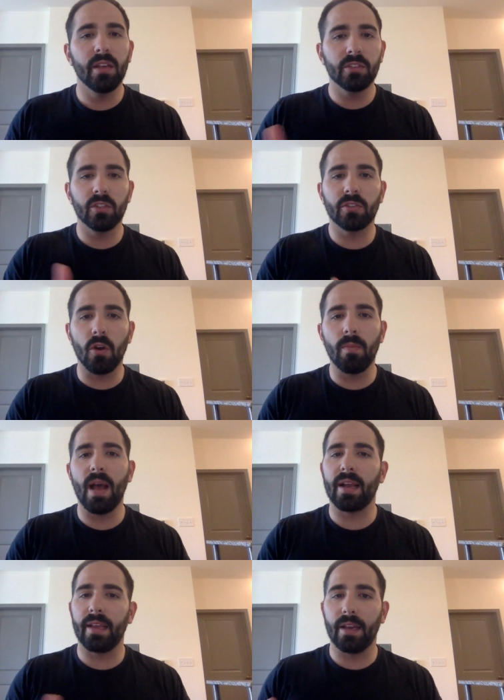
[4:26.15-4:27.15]
just go
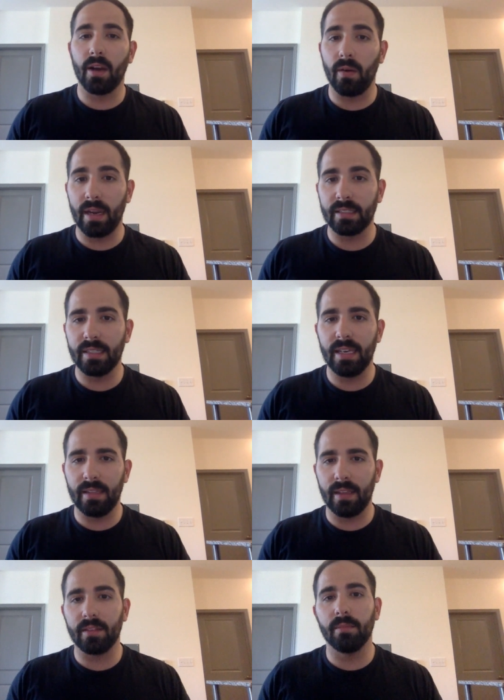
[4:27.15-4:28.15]
back and correct it and
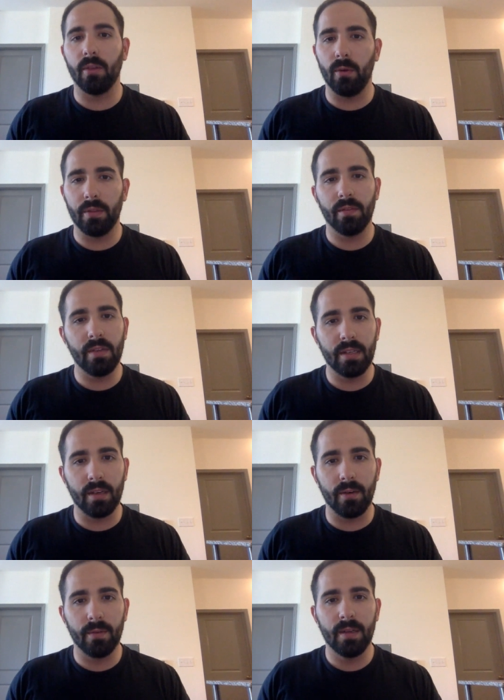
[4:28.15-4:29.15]
let them know in the video.